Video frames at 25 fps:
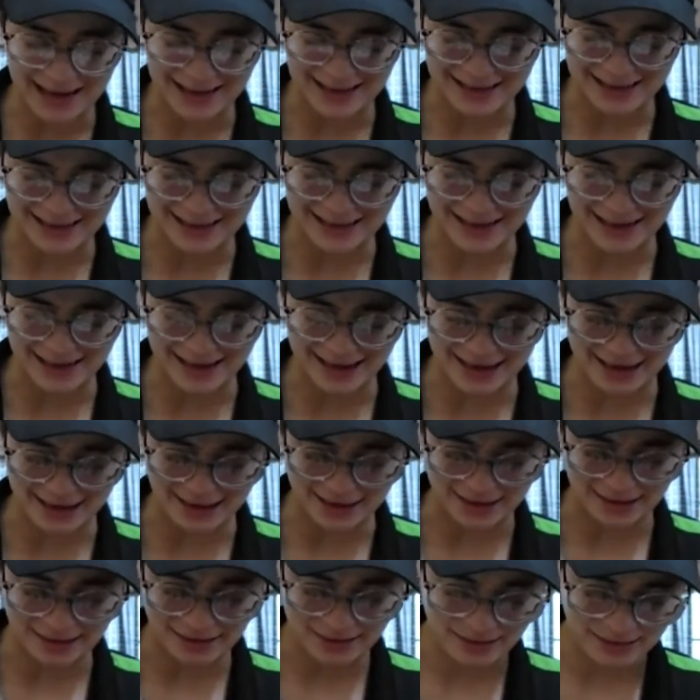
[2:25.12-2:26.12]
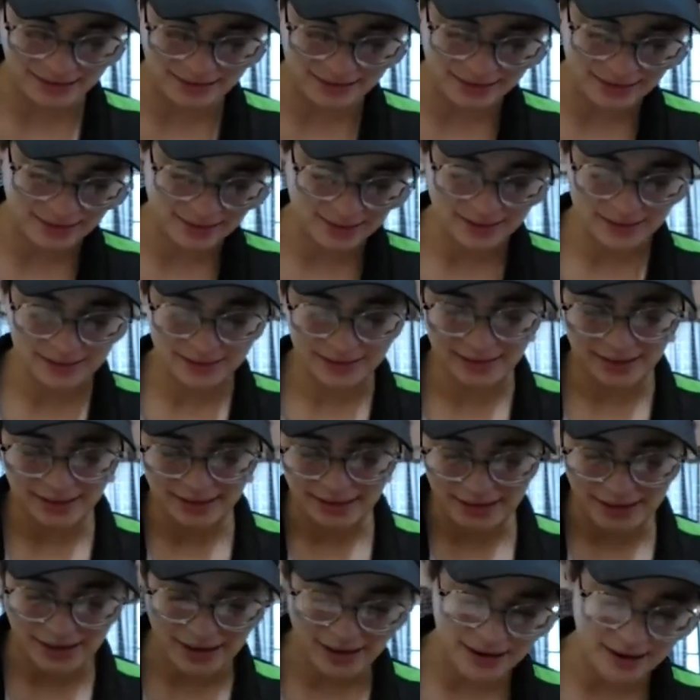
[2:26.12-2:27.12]
idea.
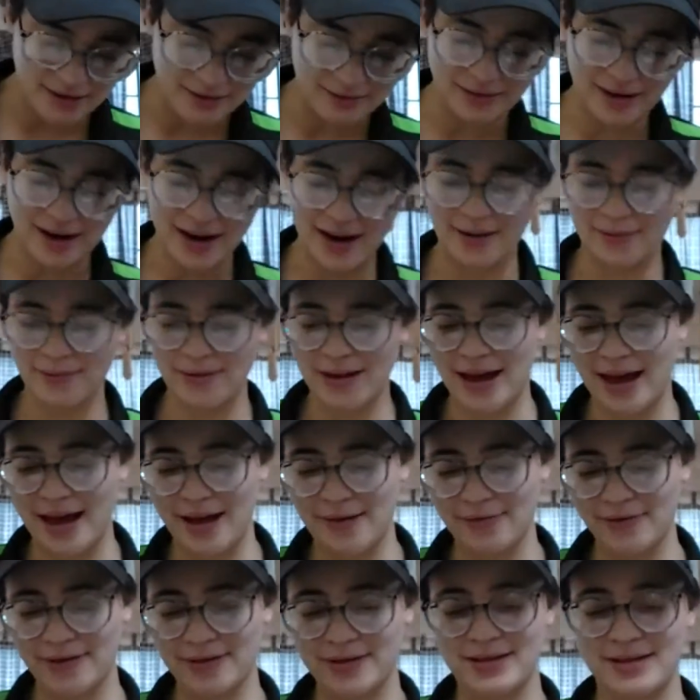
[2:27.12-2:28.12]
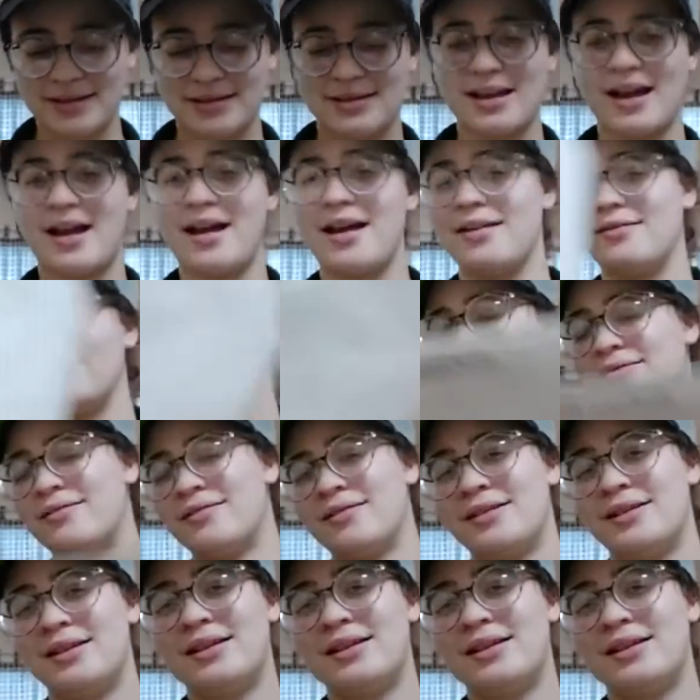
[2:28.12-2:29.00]
All right, we have our stuff.